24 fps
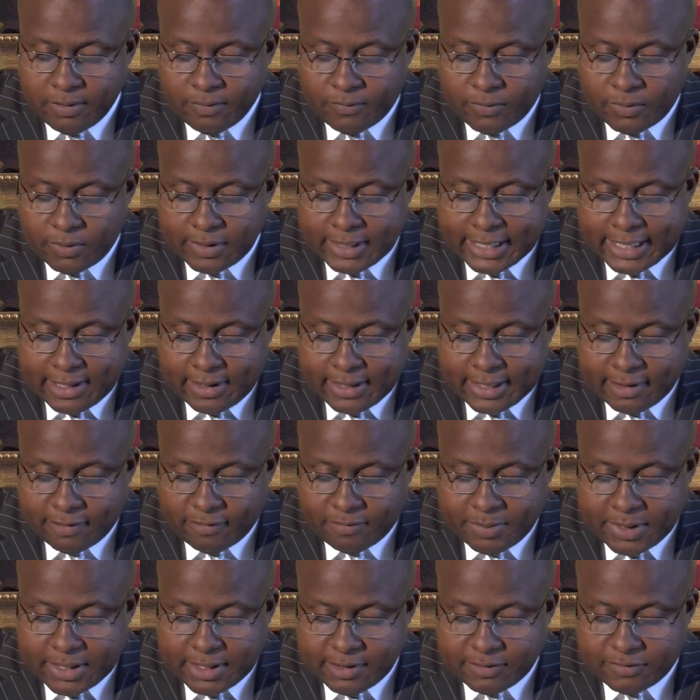For thou
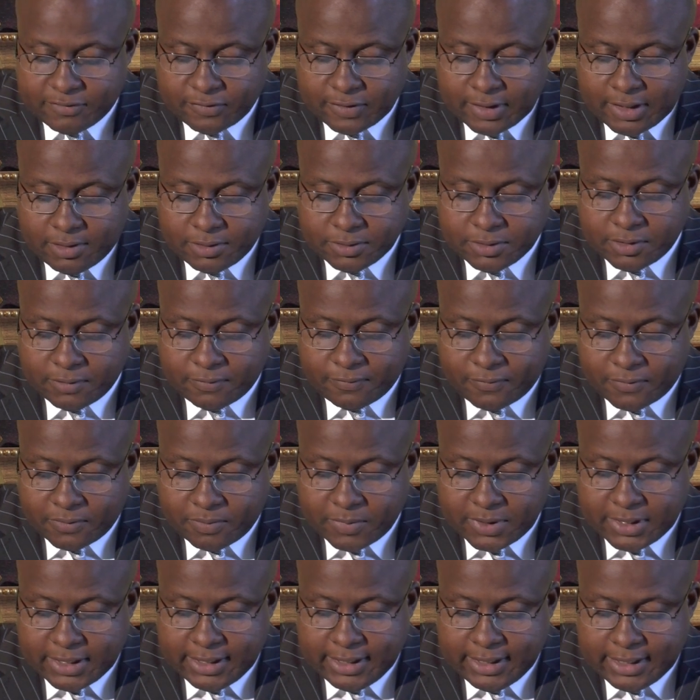hast been a shelter for
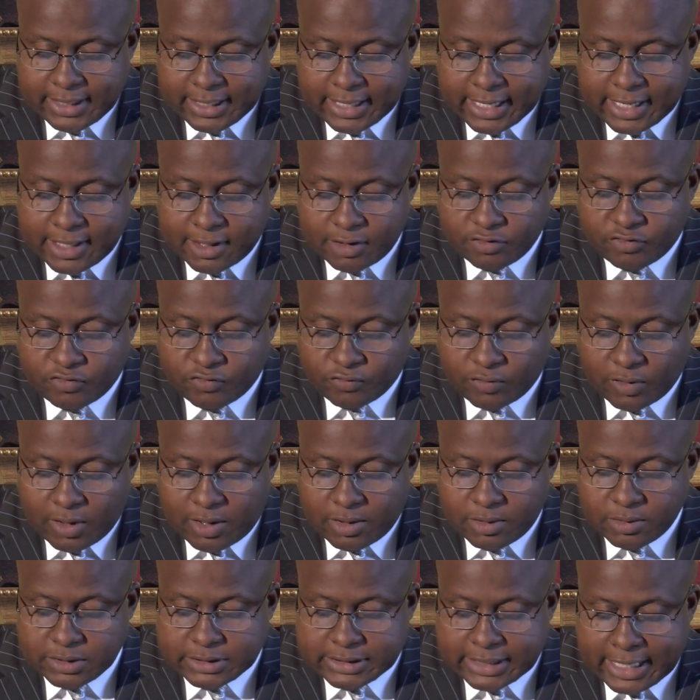me and a
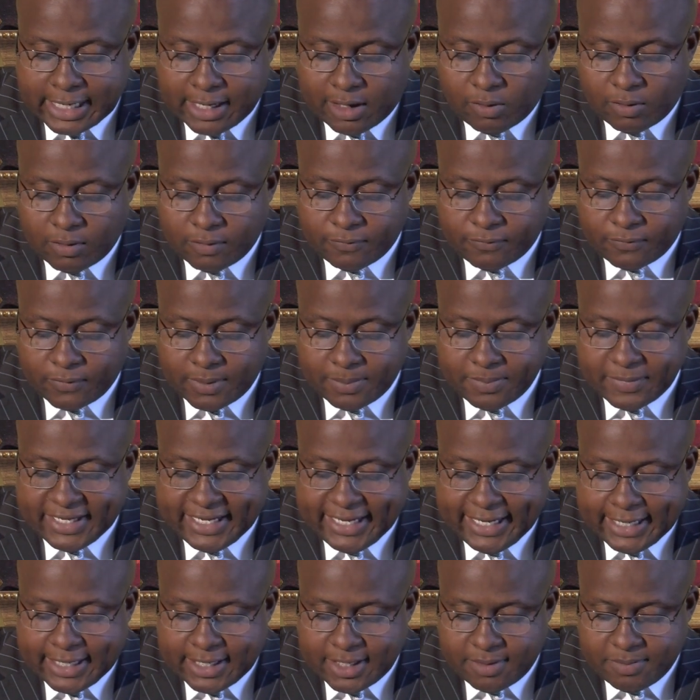strong tower from
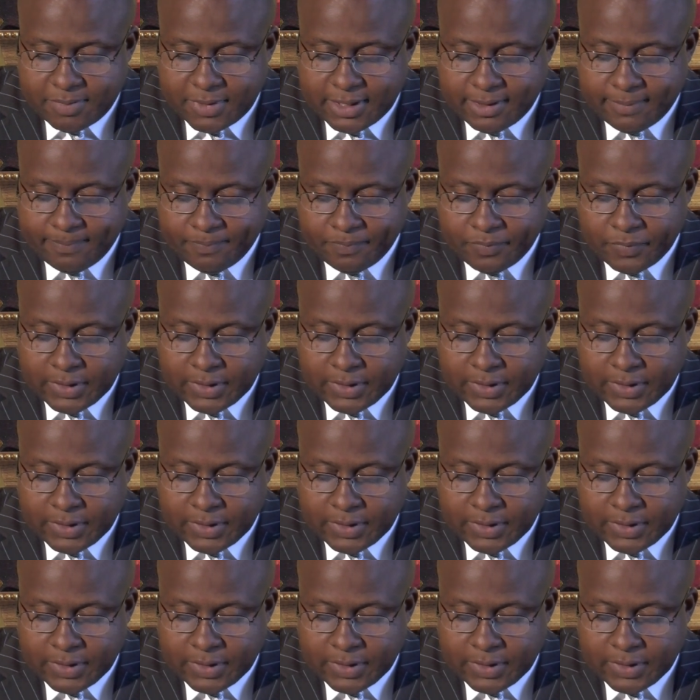the enemy.